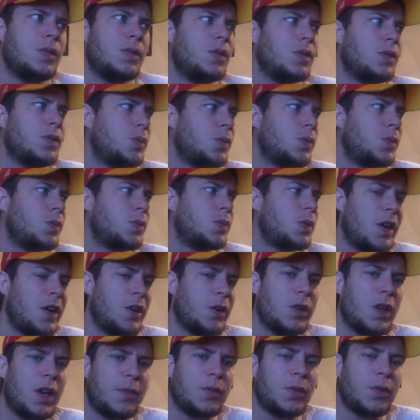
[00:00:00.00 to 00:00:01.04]

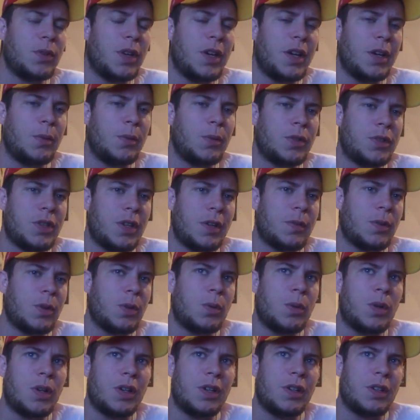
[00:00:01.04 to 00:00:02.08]
right or left leg,
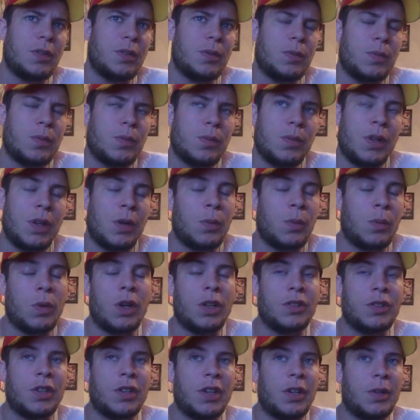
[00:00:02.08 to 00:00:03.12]
whichever one
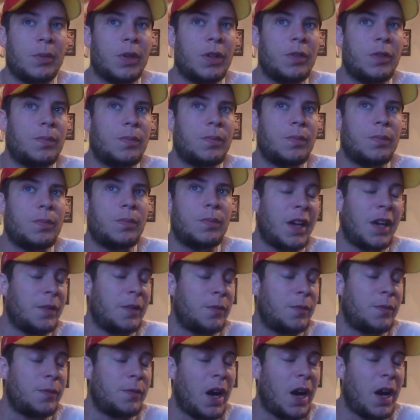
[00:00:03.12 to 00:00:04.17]
it was that
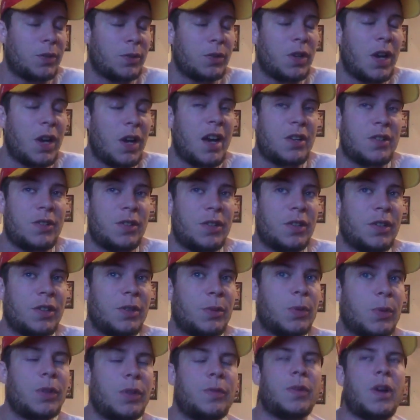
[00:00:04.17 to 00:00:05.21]
he fractured
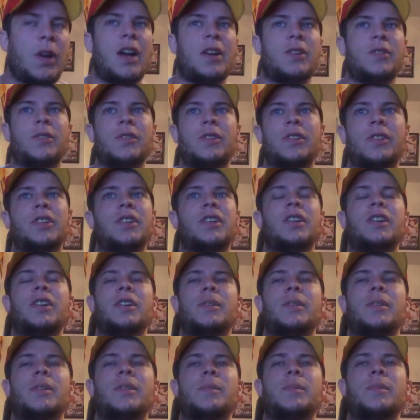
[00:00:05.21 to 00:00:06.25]
last year. He refractured it
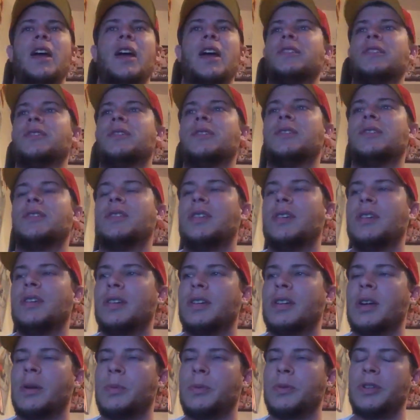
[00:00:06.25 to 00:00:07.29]
again in practice
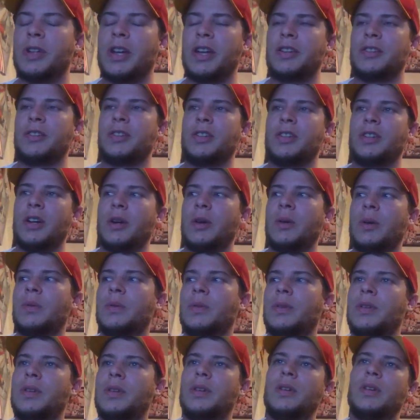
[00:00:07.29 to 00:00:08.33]
a couple days
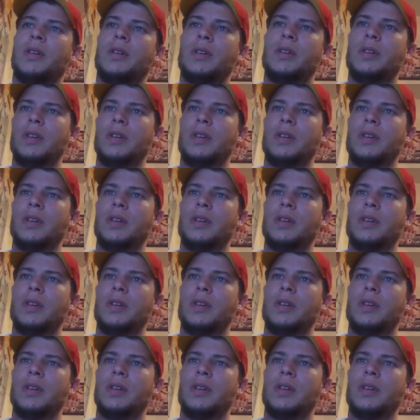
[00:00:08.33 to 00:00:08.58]
ago.